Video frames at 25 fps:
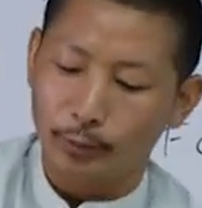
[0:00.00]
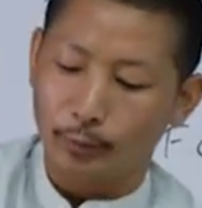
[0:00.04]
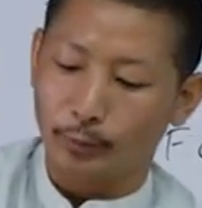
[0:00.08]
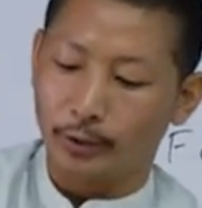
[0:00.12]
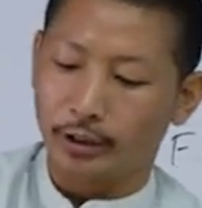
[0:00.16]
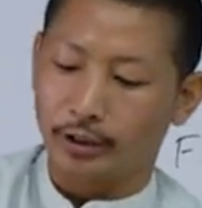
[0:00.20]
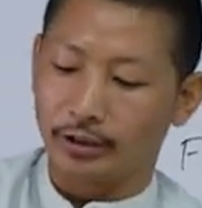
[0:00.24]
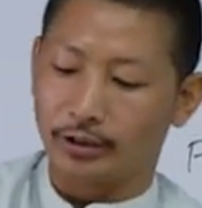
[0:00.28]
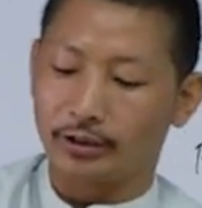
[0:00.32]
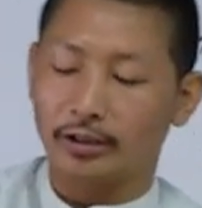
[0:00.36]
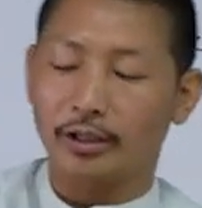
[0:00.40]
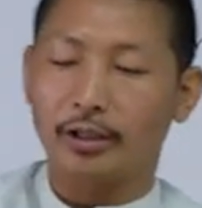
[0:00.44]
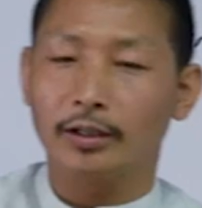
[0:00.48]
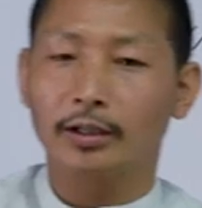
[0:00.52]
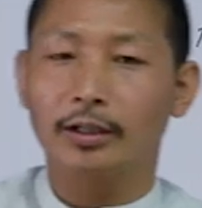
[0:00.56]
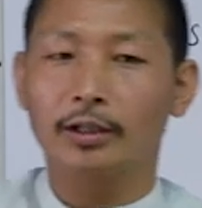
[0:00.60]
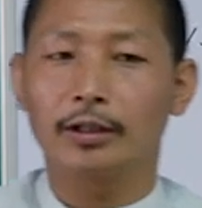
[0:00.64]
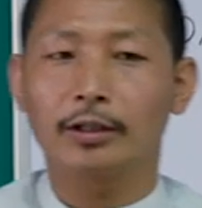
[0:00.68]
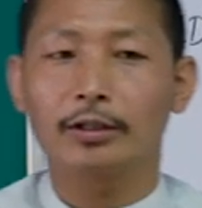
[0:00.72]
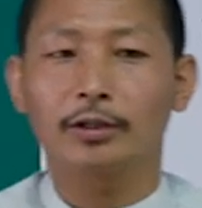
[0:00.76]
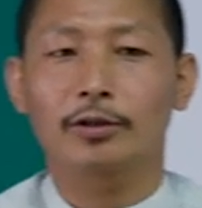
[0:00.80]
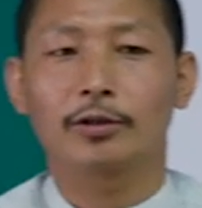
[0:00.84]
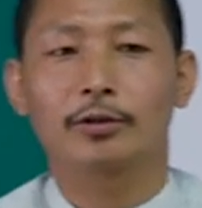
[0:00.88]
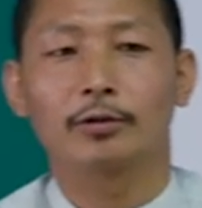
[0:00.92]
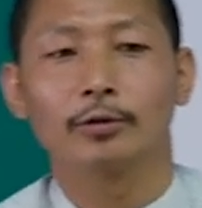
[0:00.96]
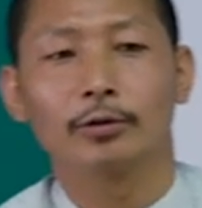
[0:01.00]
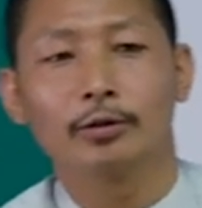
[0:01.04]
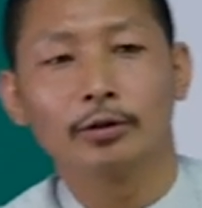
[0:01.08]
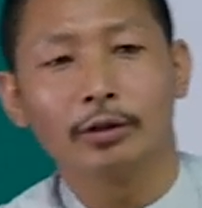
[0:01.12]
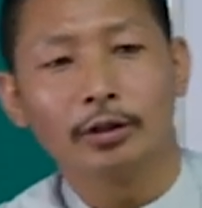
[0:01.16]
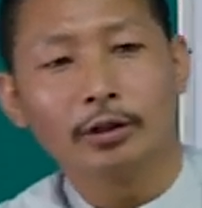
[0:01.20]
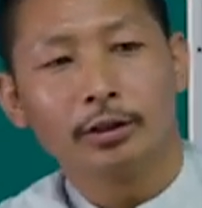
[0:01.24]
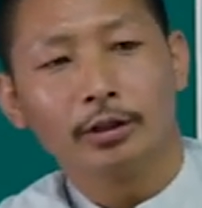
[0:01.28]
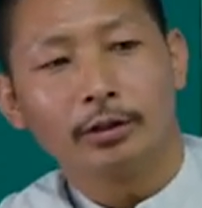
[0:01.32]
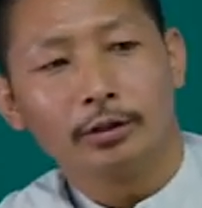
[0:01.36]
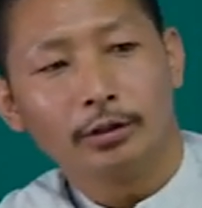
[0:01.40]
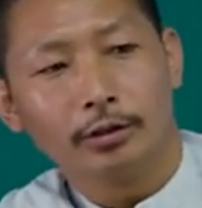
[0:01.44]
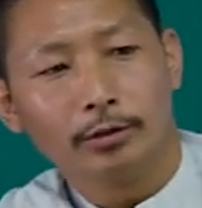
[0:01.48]
mean, we are tired,
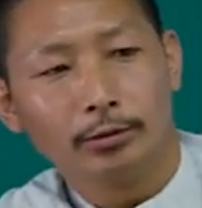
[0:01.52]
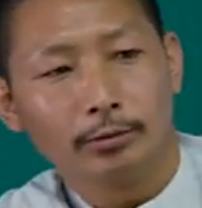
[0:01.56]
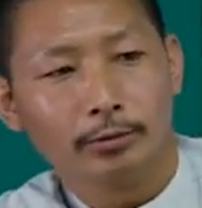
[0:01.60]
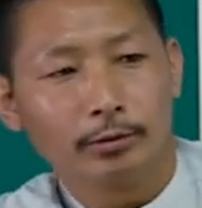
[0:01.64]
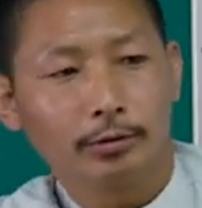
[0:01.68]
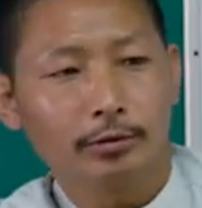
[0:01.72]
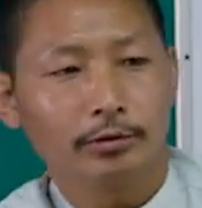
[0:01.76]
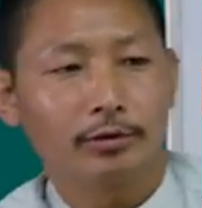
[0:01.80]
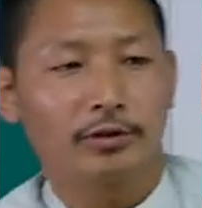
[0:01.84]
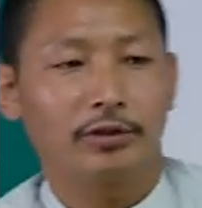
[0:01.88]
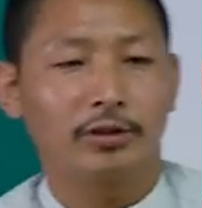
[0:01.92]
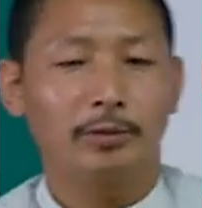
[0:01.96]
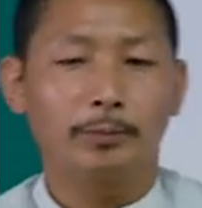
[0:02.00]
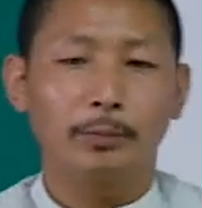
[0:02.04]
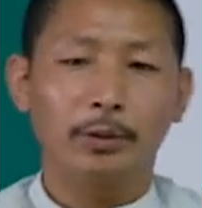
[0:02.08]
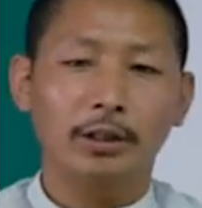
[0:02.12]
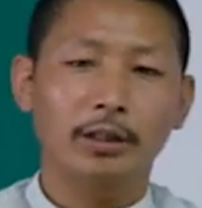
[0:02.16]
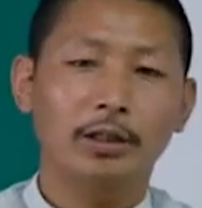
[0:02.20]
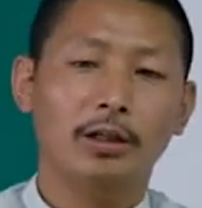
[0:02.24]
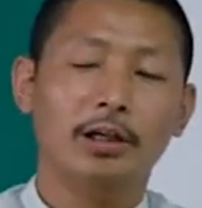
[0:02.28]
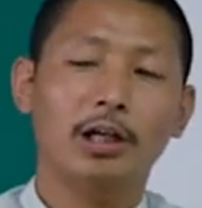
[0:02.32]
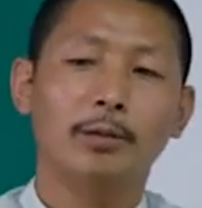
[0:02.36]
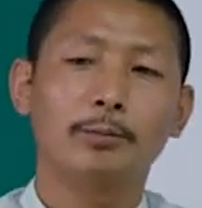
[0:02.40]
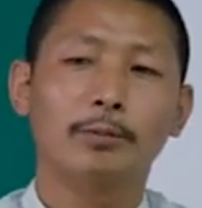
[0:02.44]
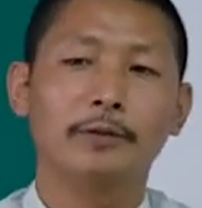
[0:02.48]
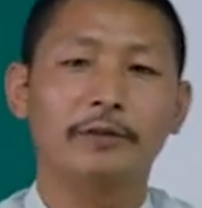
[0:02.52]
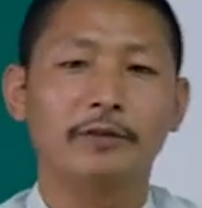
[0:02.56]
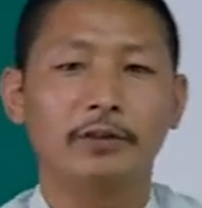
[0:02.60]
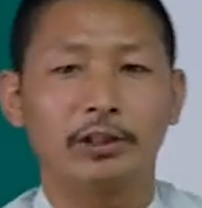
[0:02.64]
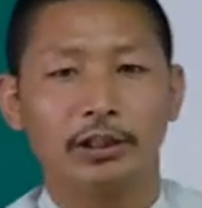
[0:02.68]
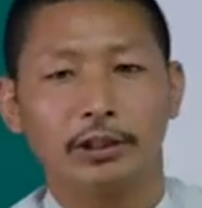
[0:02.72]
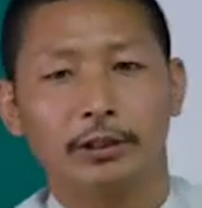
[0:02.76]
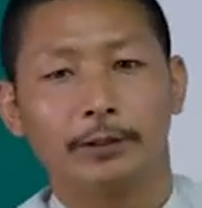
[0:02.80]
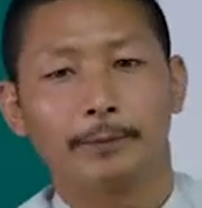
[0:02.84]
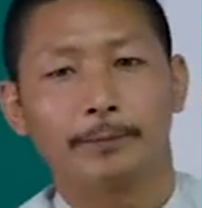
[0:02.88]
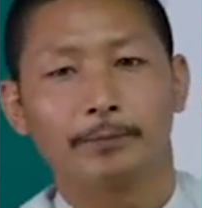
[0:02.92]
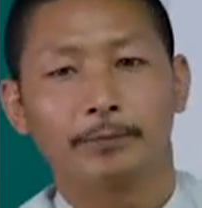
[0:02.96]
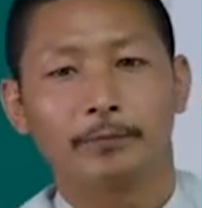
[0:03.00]
so, you know, sipping a cup of
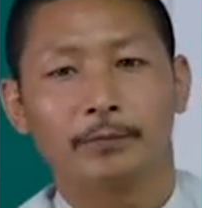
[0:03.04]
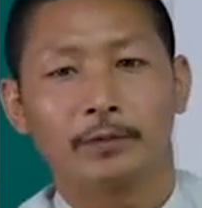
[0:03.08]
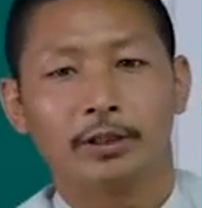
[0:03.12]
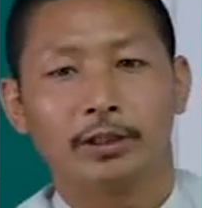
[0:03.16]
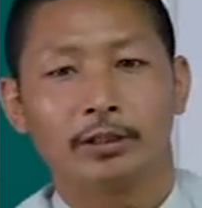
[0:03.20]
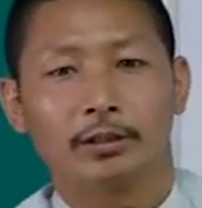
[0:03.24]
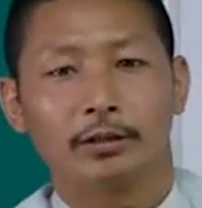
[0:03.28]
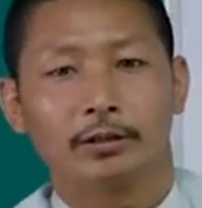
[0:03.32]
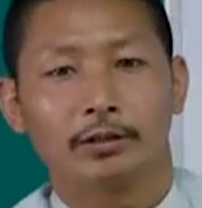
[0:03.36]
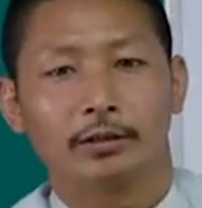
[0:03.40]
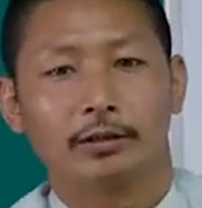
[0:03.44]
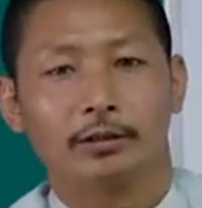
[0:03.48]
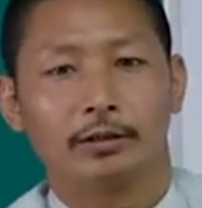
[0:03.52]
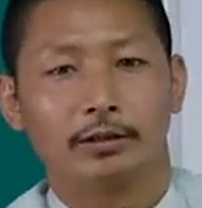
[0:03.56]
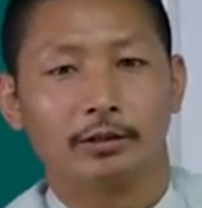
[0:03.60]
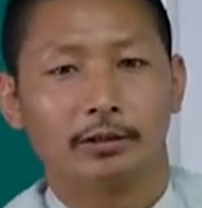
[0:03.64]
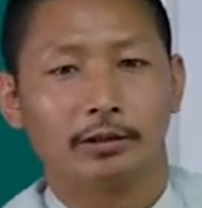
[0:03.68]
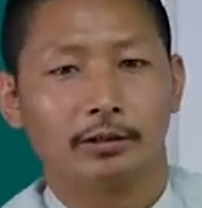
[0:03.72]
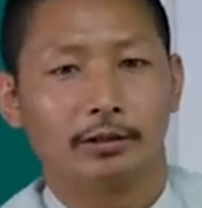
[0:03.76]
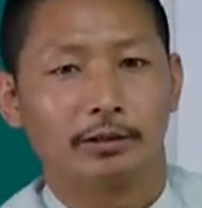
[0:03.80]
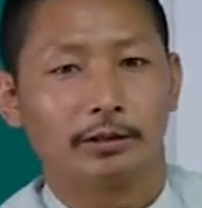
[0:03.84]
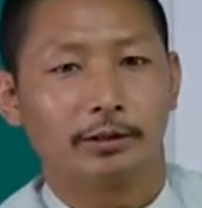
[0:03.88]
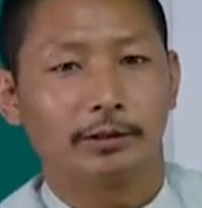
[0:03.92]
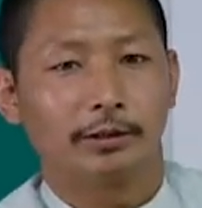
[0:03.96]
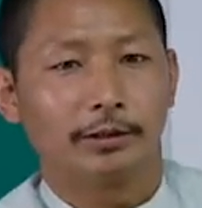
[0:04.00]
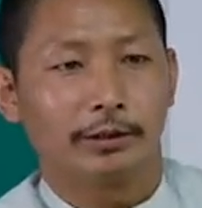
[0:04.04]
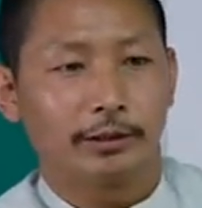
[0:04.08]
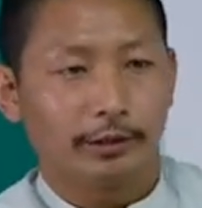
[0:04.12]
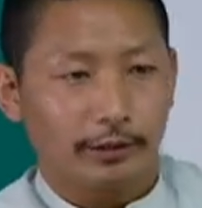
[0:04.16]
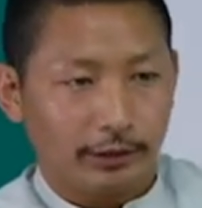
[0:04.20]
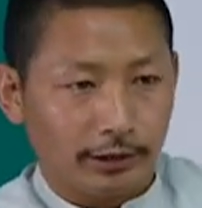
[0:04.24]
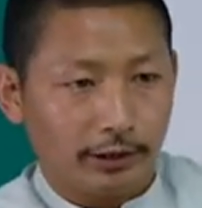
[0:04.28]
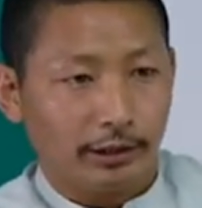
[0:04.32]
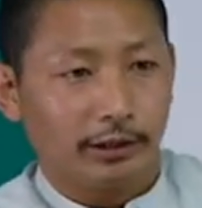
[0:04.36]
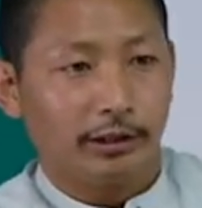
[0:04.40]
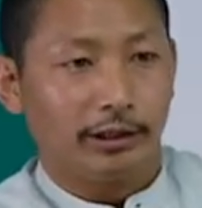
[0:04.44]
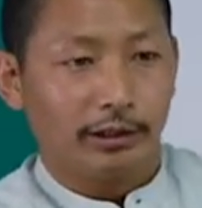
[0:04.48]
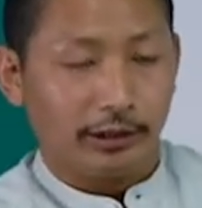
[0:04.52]
tea, uh,
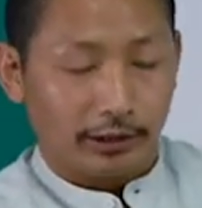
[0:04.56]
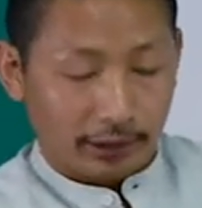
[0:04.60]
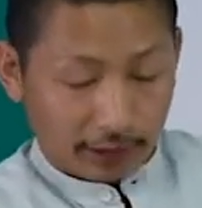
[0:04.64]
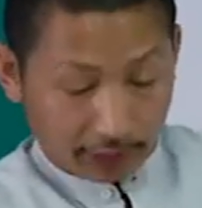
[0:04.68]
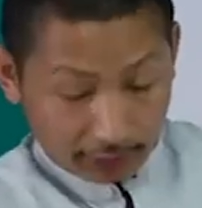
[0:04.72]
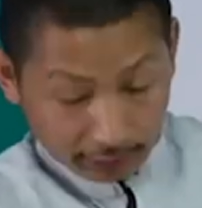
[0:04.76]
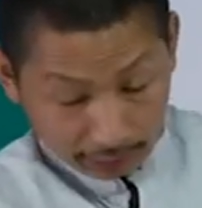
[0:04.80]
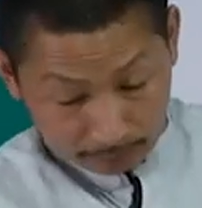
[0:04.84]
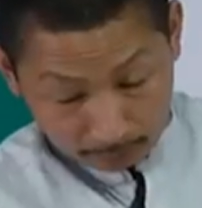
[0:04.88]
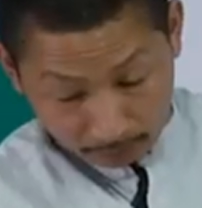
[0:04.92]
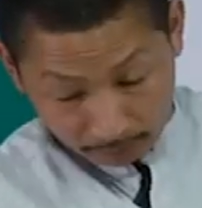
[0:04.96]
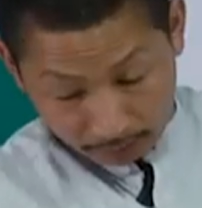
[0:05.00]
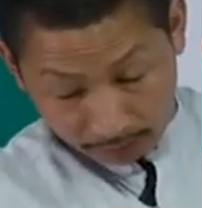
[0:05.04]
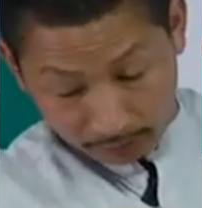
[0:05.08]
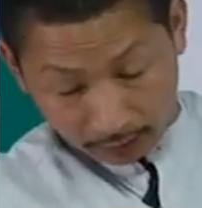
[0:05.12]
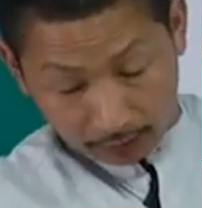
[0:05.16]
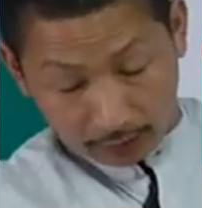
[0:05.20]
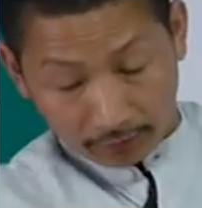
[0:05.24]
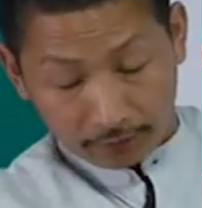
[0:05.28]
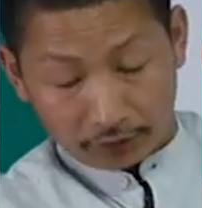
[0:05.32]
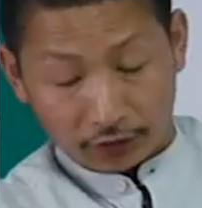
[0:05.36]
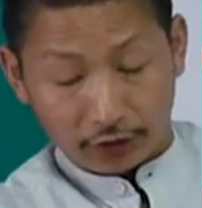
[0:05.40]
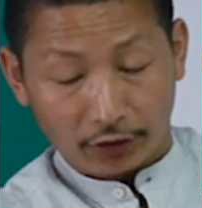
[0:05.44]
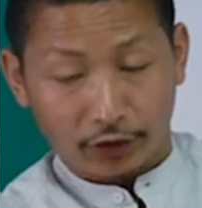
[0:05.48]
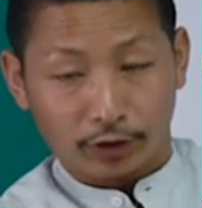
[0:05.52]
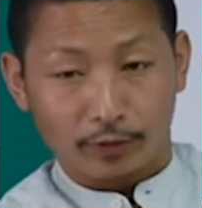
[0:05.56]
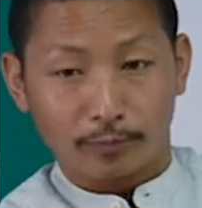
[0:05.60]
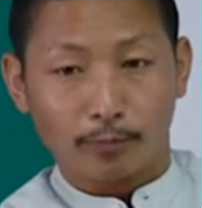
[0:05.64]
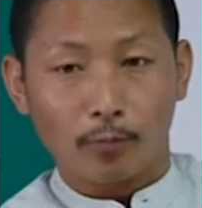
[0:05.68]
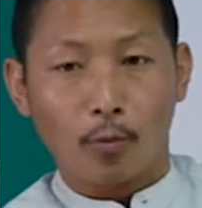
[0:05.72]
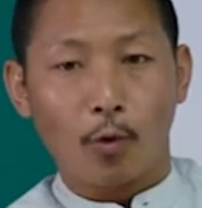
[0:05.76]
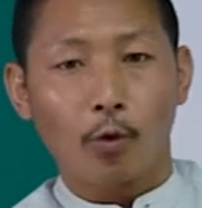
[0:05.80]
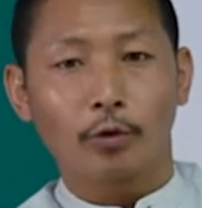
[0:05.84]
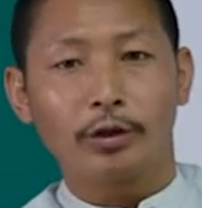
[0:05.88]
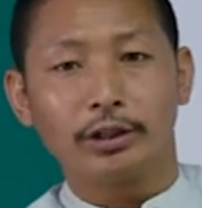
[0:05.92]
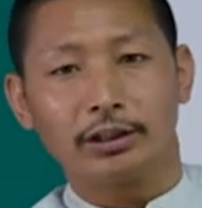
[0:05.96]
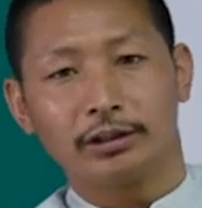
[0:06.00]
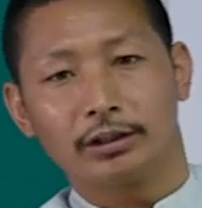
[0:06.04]
it, it gives us
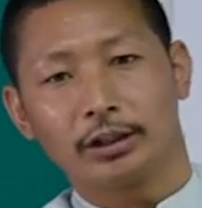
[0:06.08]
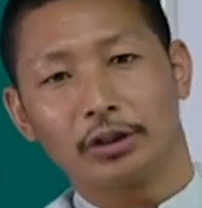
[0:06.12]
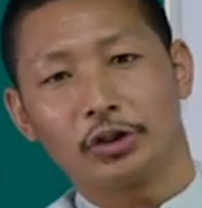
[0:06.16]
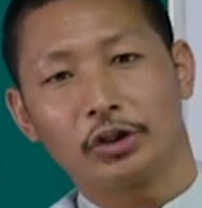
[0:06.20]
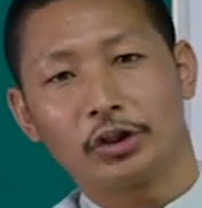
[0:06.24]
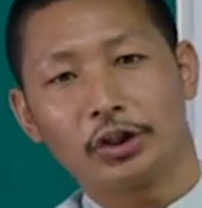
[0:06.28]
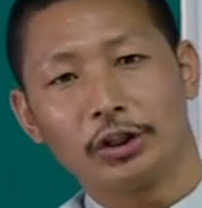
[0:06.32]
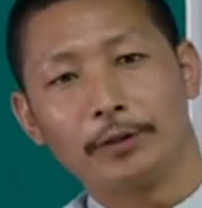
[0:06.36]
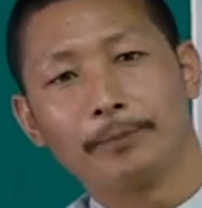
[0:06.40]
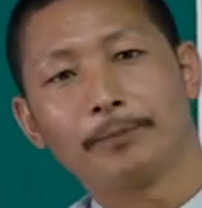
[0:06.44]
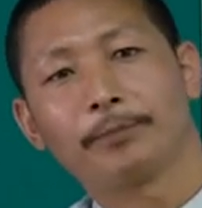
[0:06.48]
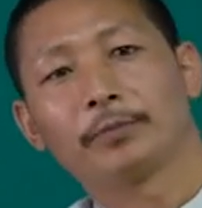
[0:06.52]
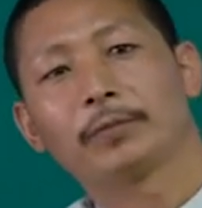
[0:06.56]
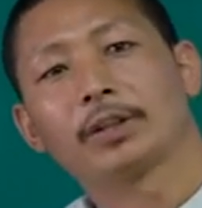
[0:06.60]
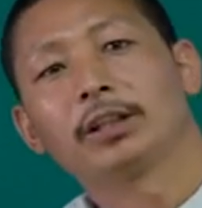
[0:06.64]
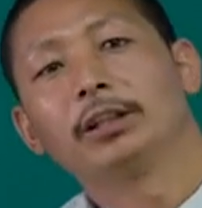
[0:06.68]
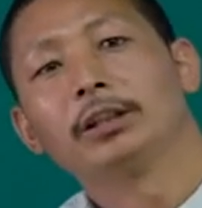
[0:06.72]
more energy.